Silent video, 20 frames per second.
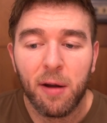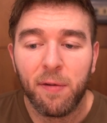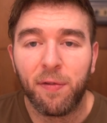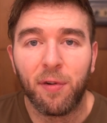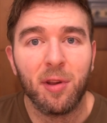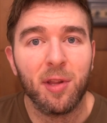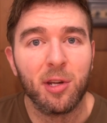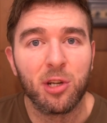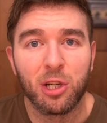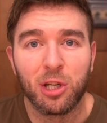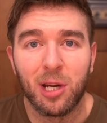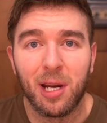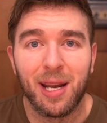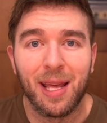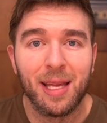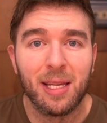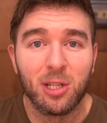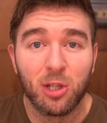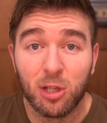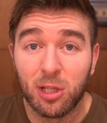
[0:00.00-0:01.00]
for this
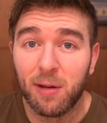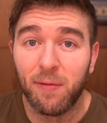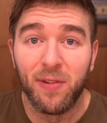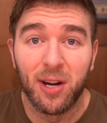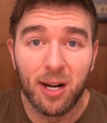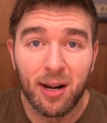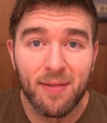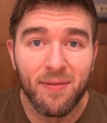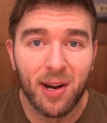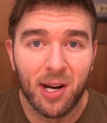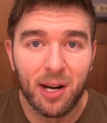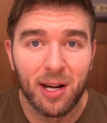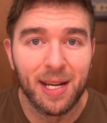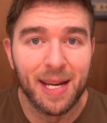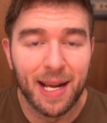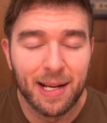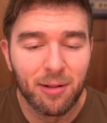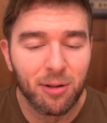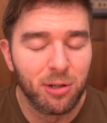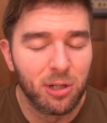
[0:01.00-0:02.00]
shit is just very, very
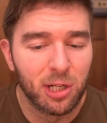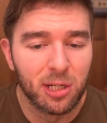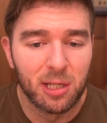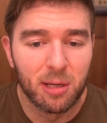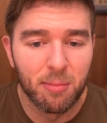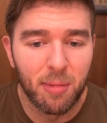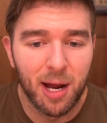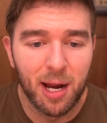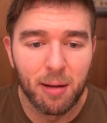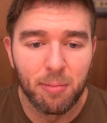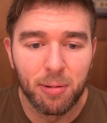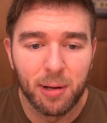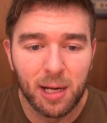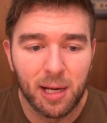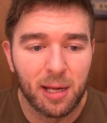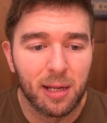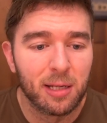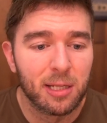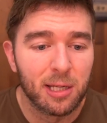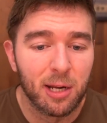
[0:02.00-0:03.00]
negligent in my
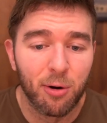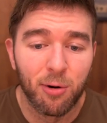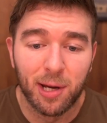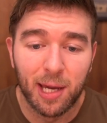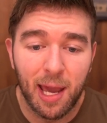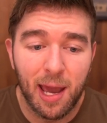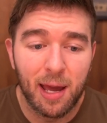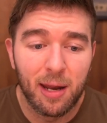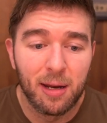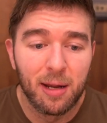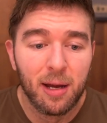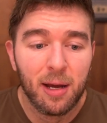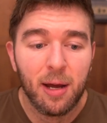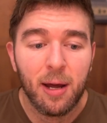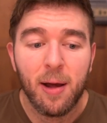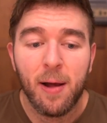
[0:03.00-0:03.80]
opinion. So again,